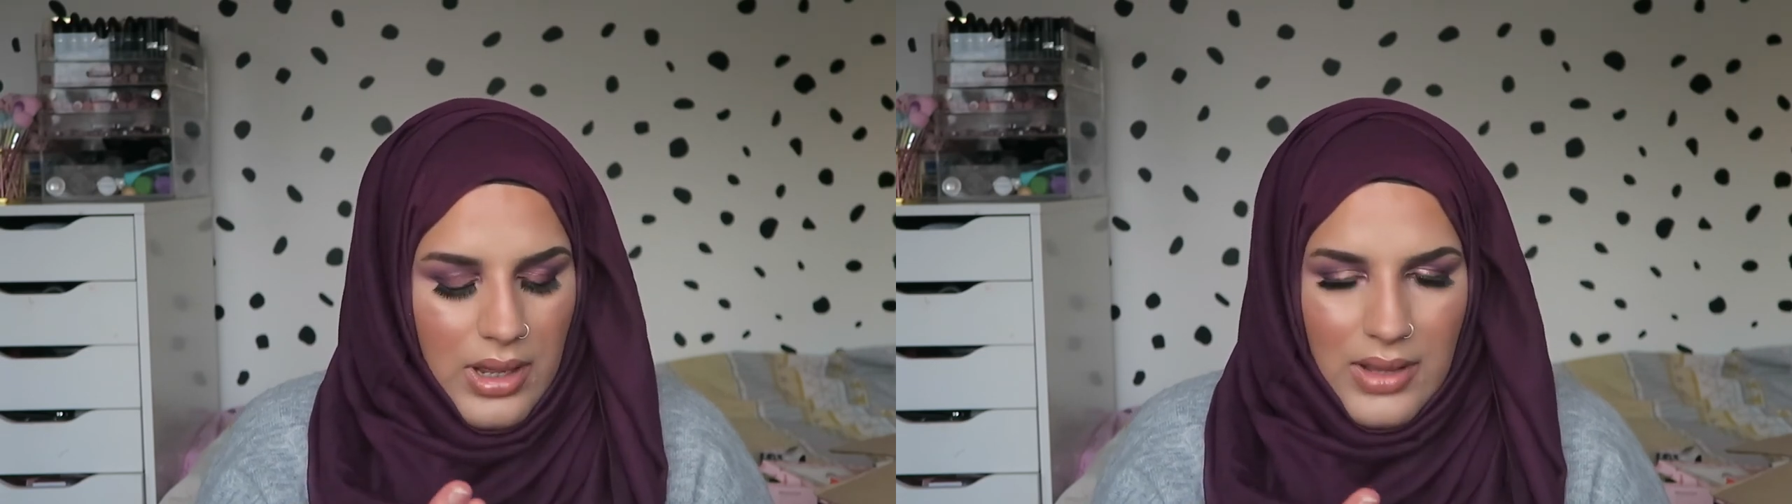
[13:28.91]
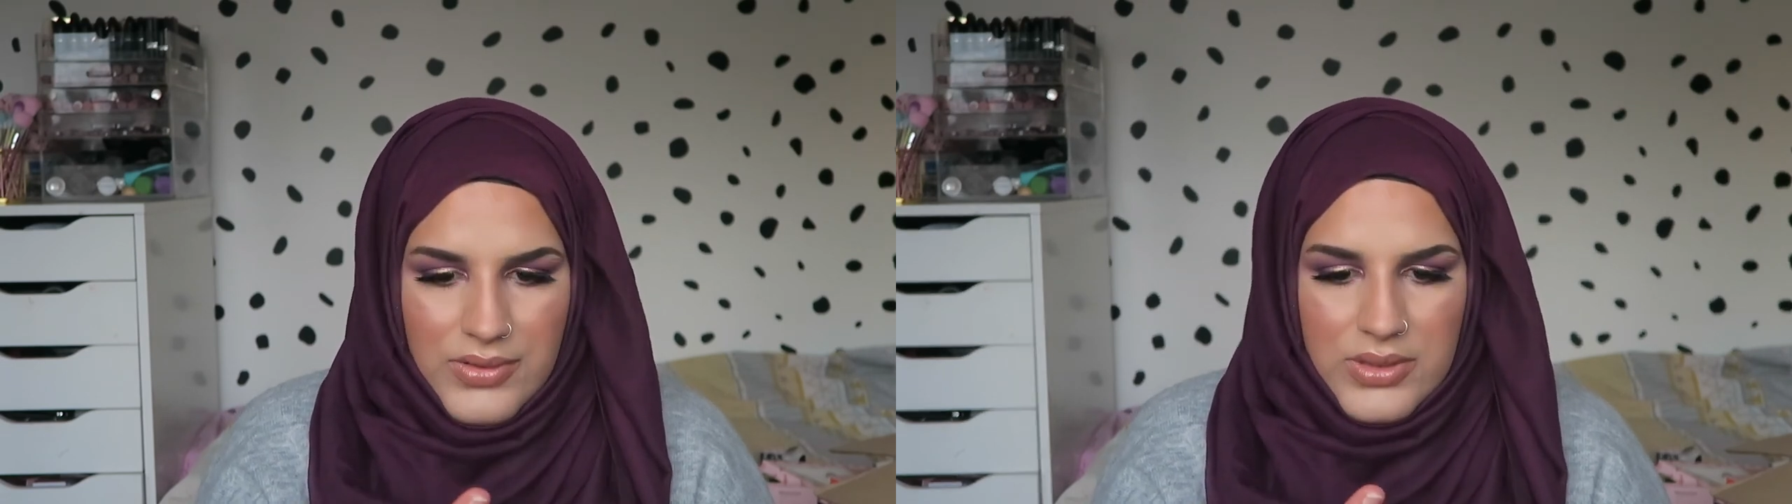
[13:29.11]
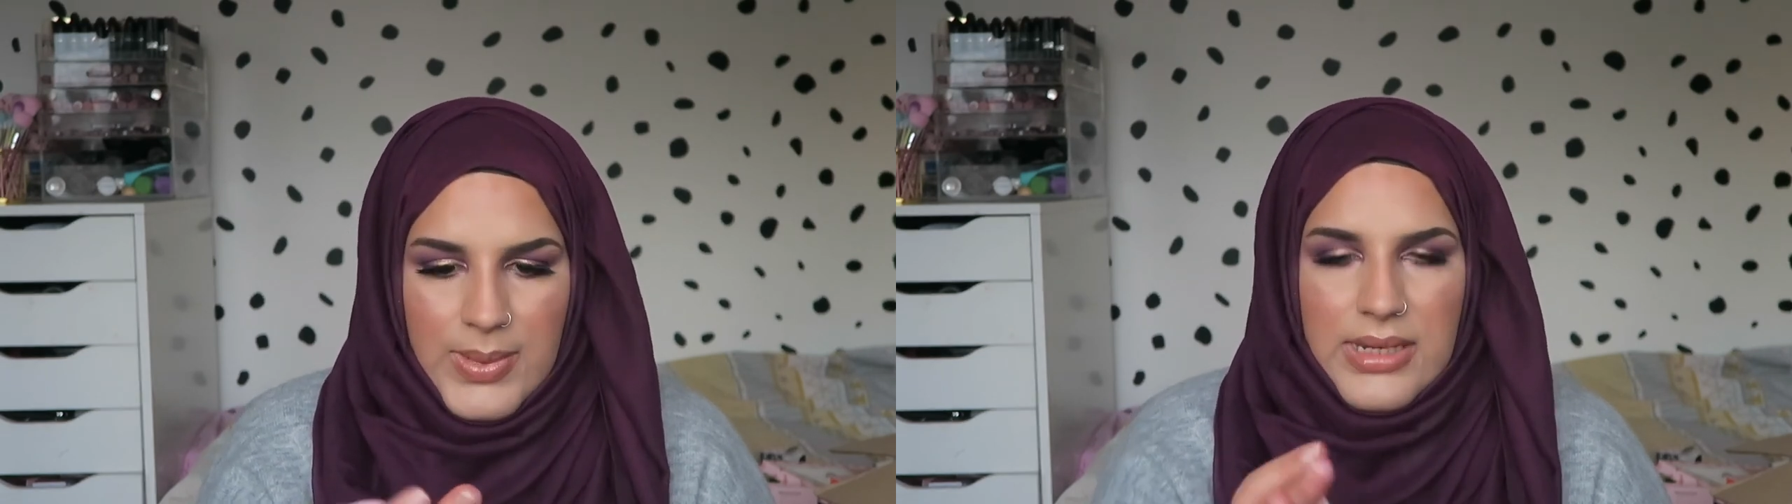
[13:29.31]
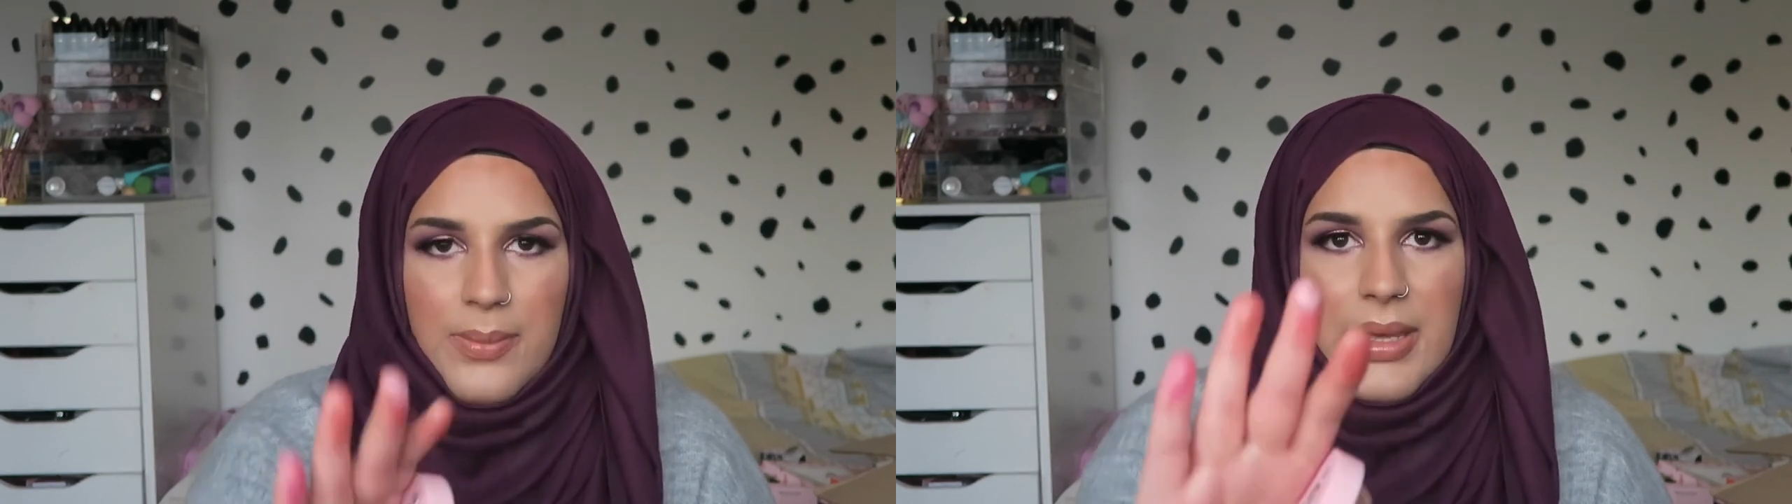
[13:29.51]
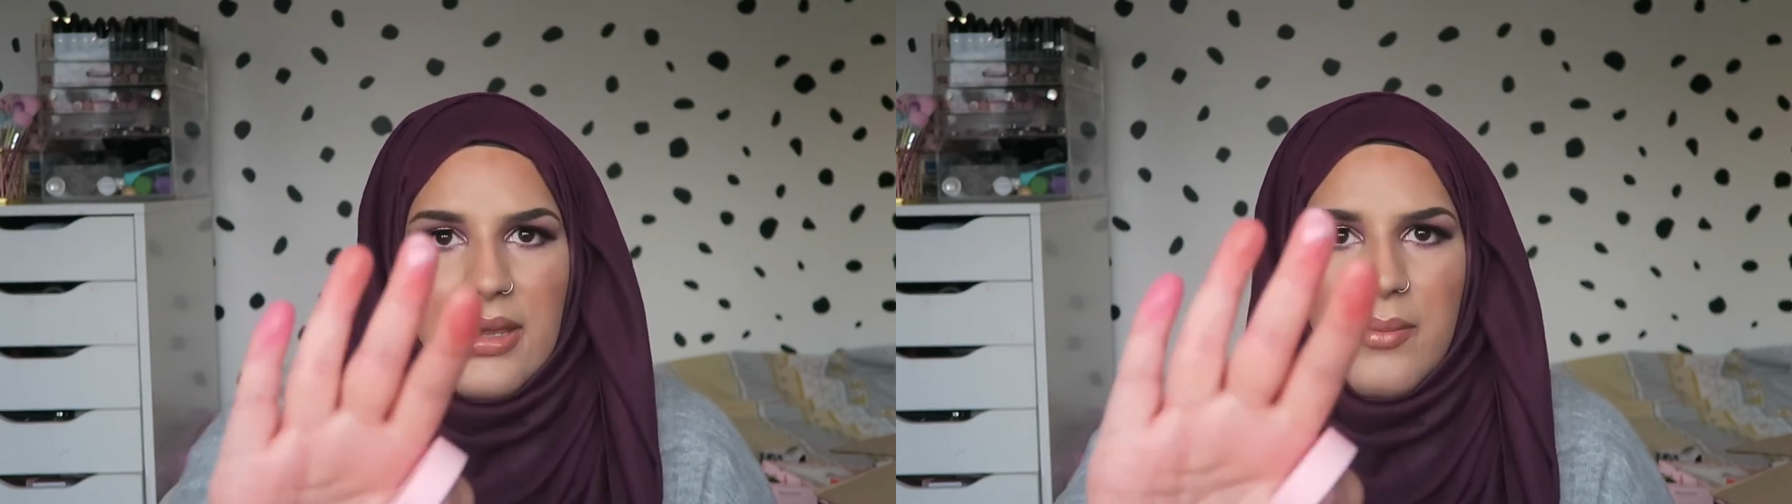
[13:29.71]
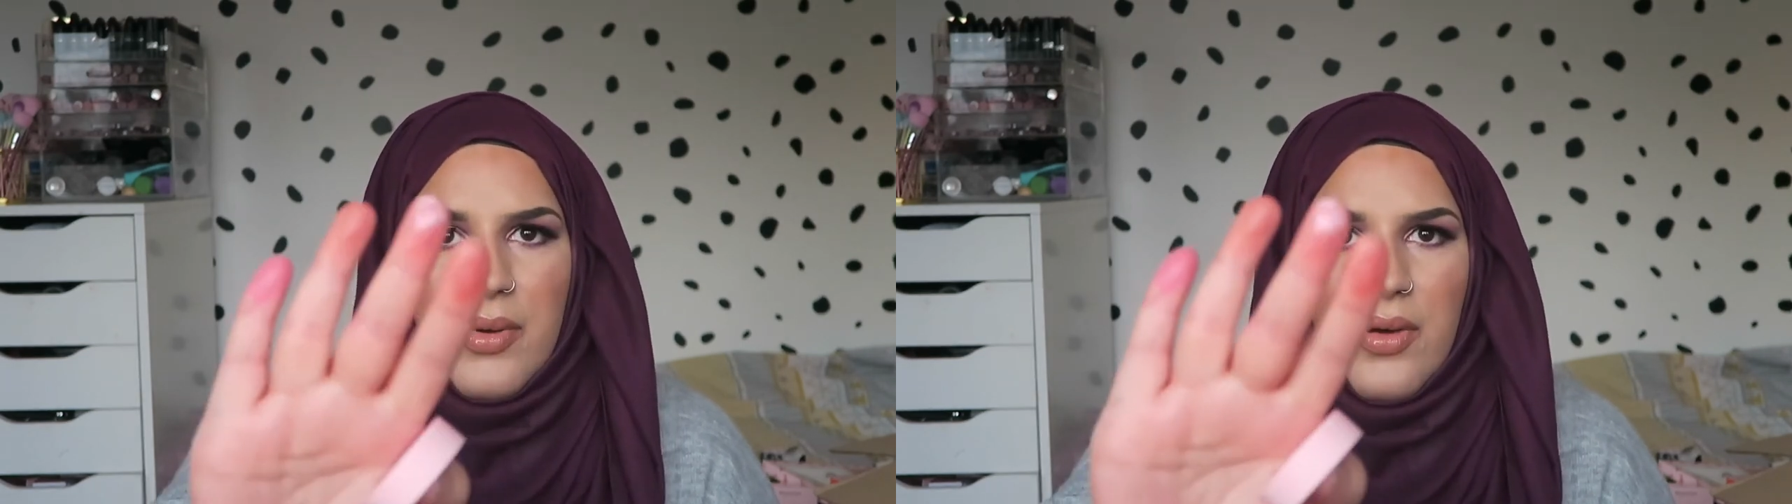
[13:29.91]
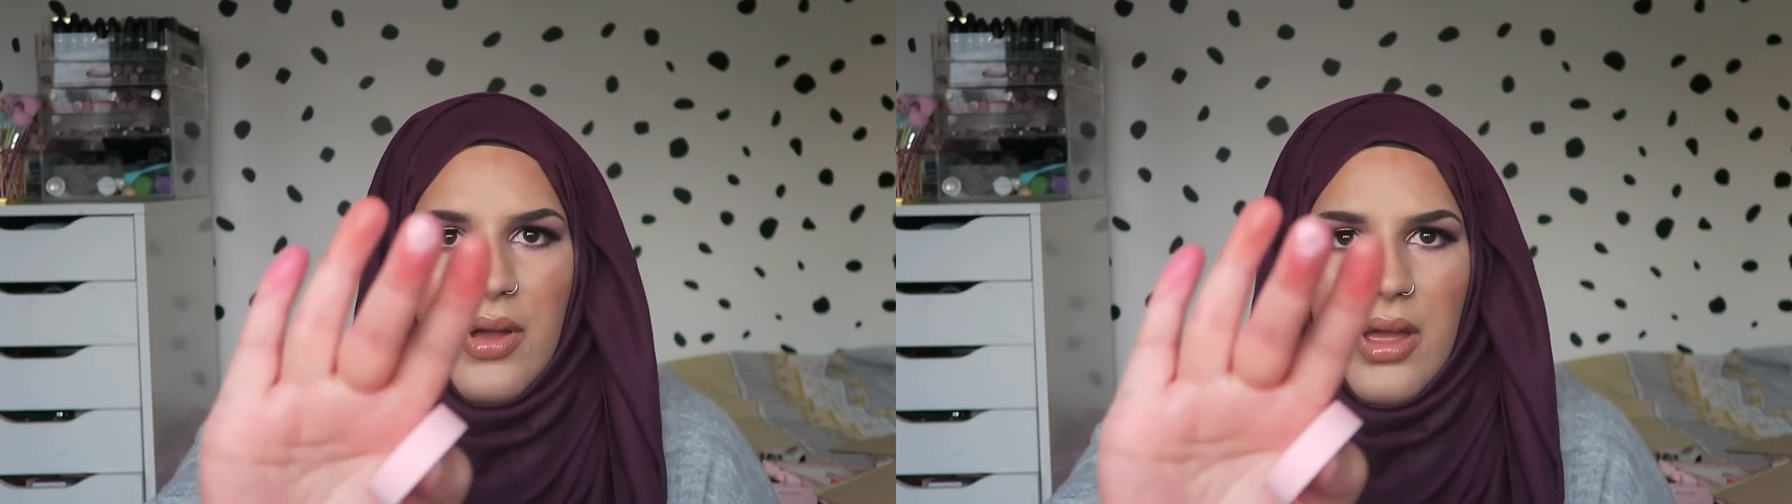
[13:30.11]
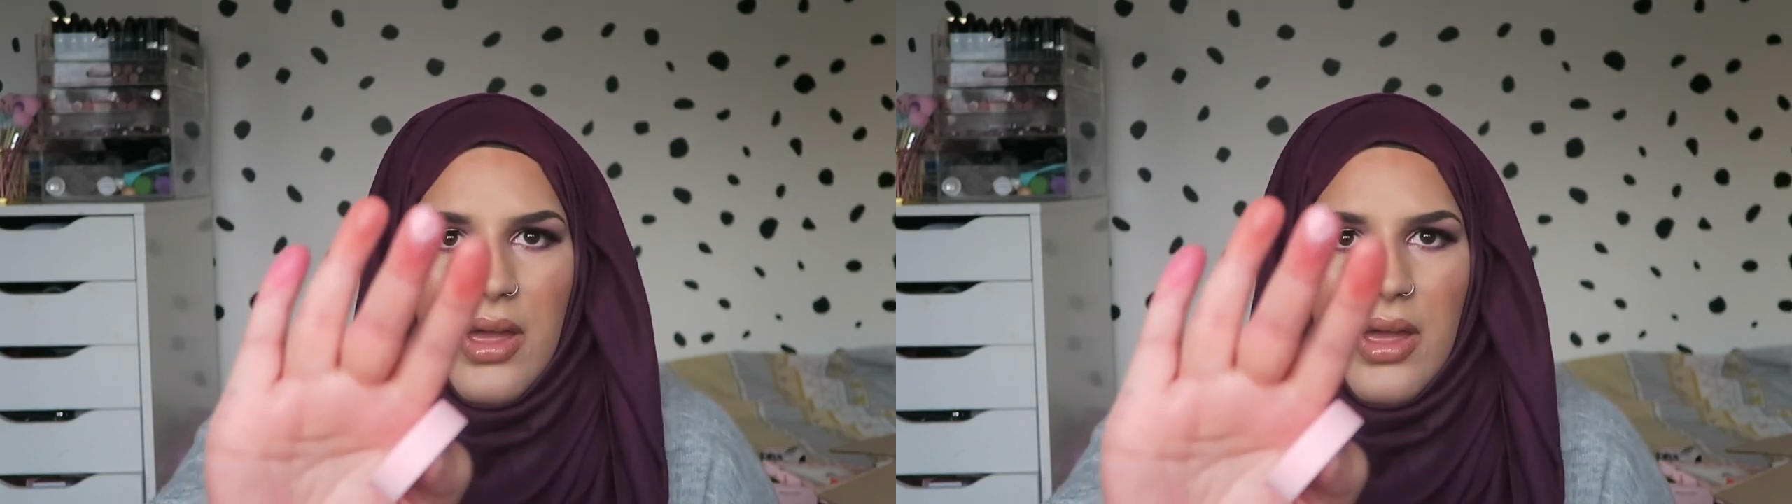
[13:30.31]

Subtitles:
I've just made it pink, but